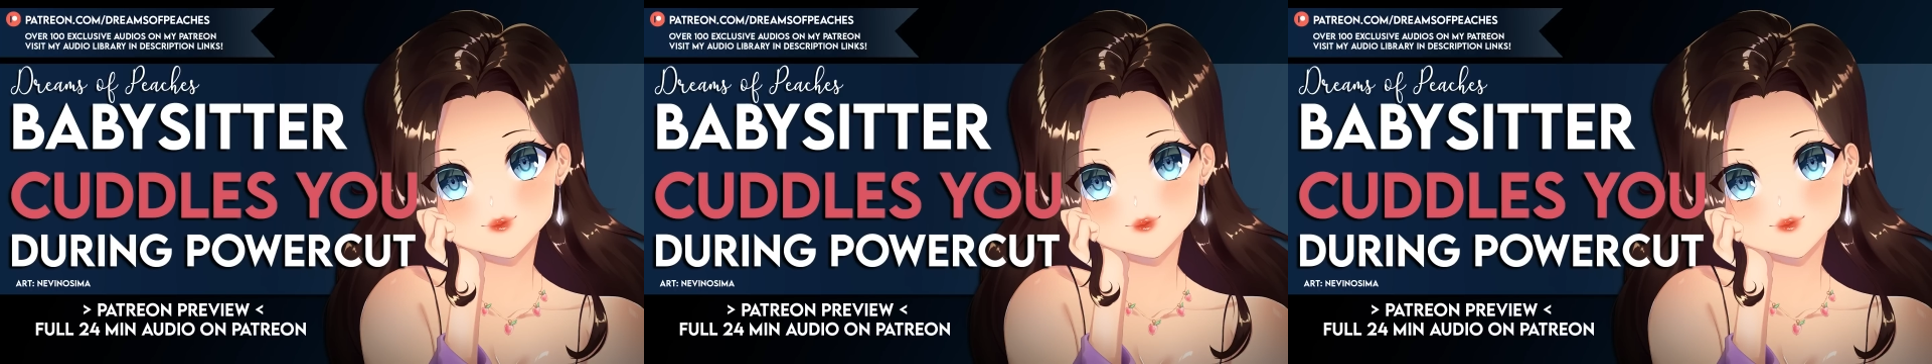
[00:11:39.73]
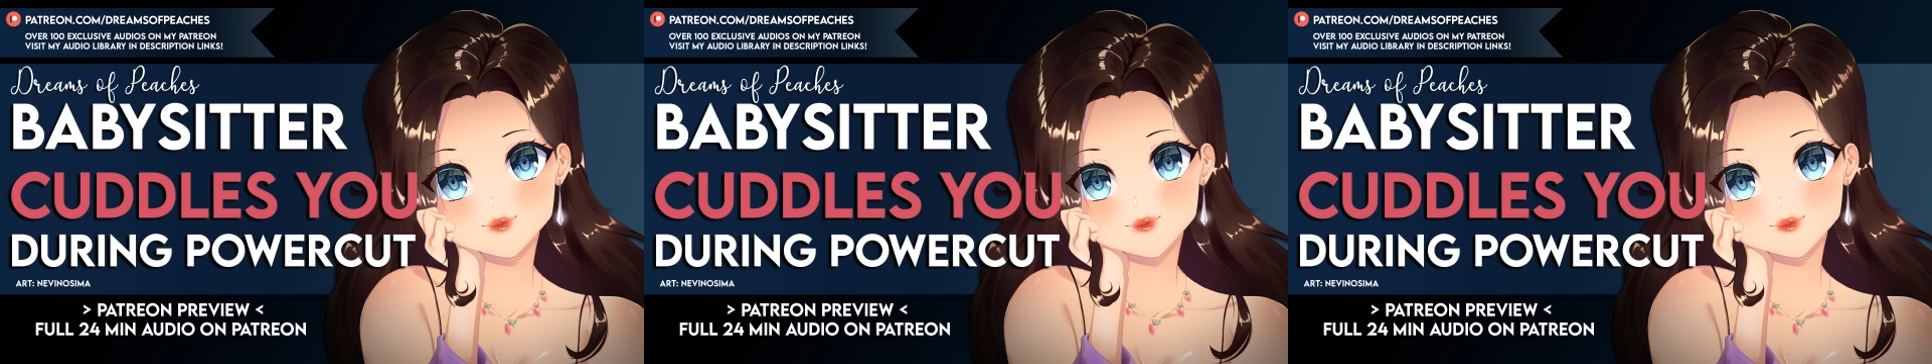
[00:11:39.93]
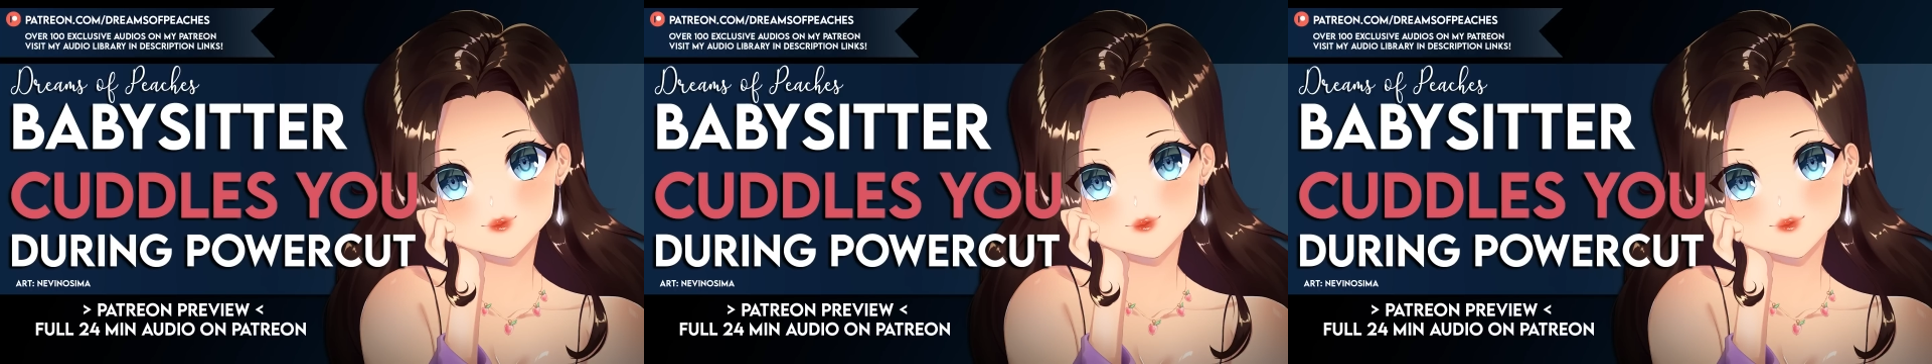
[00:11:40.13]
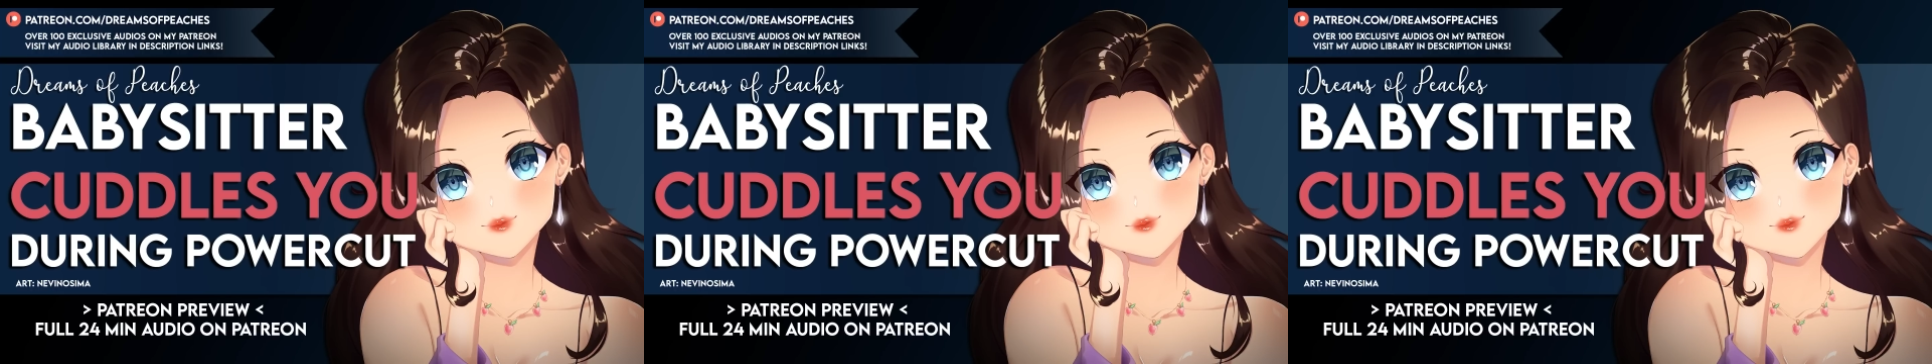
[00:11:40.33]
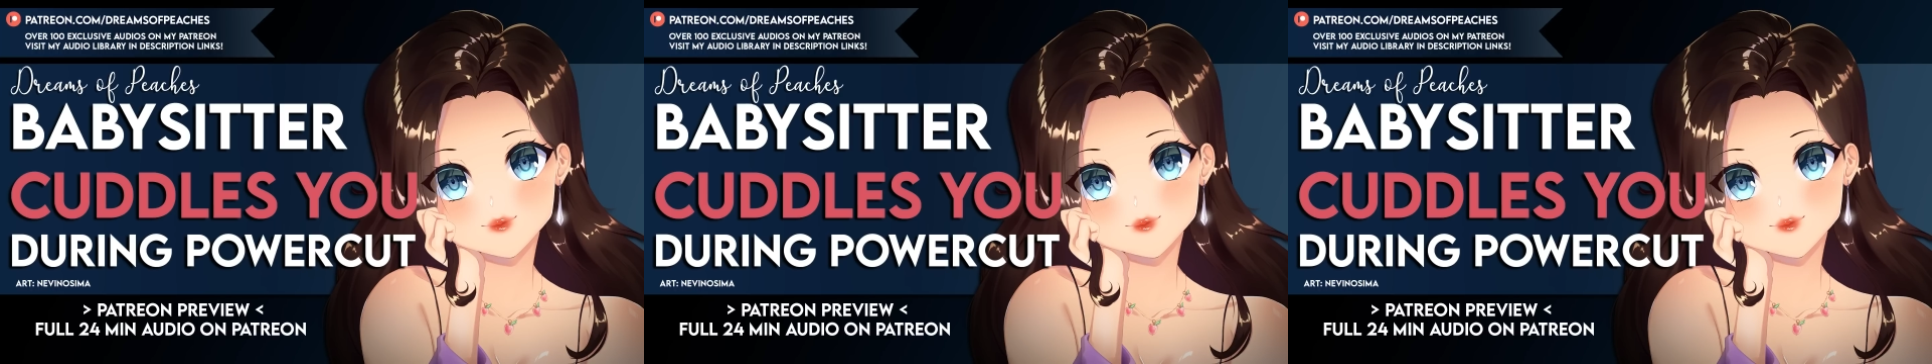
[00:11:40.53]
problem
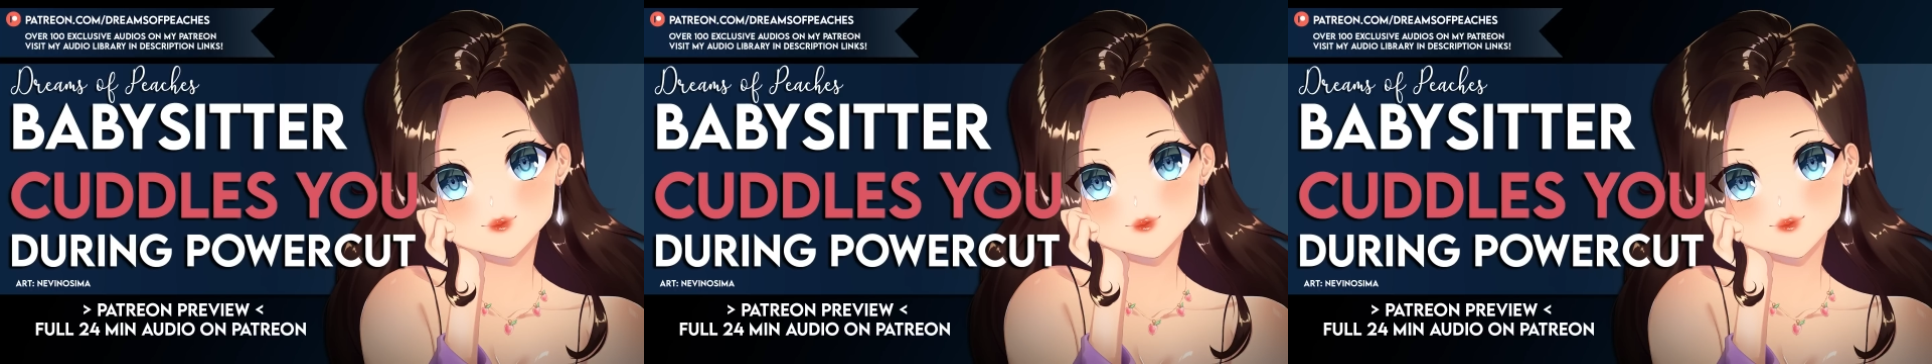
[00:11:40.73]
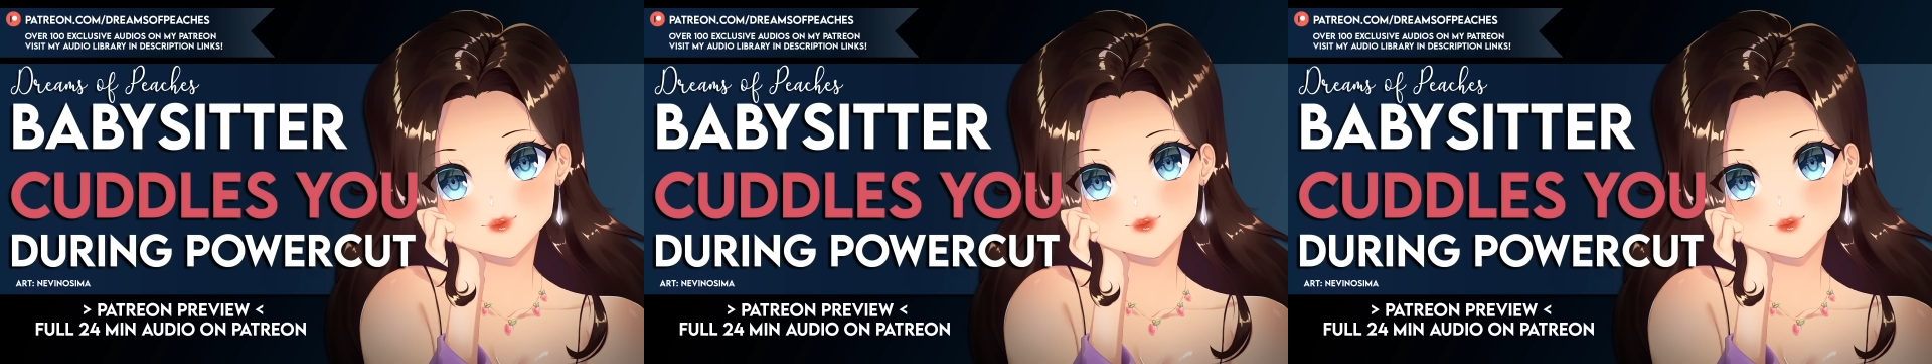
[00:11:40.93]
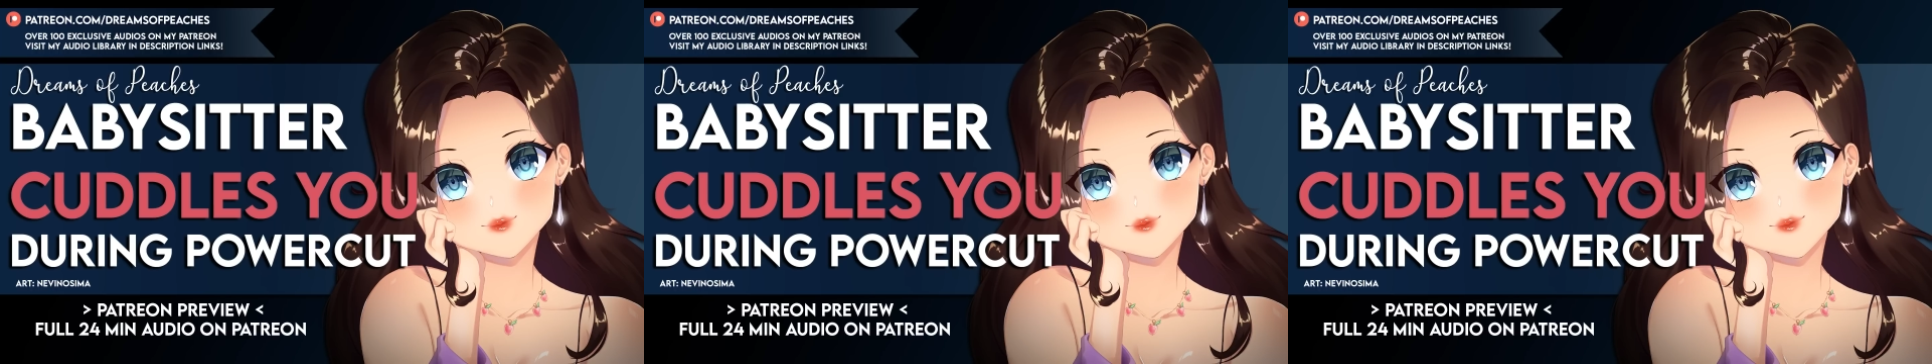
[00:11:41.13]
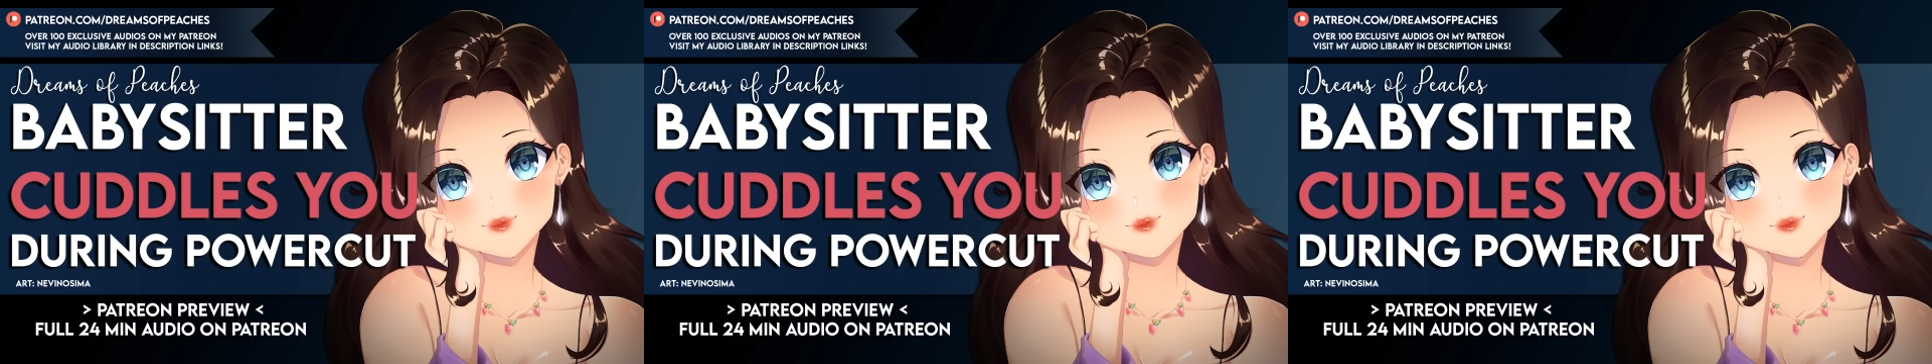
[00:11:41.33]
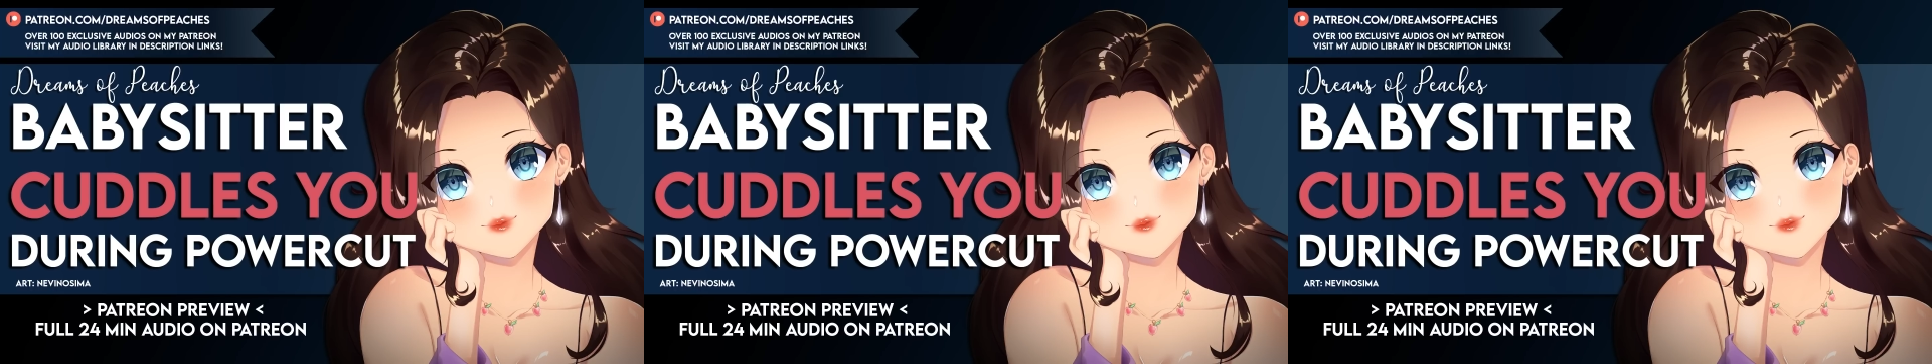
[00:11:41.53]
in all of this.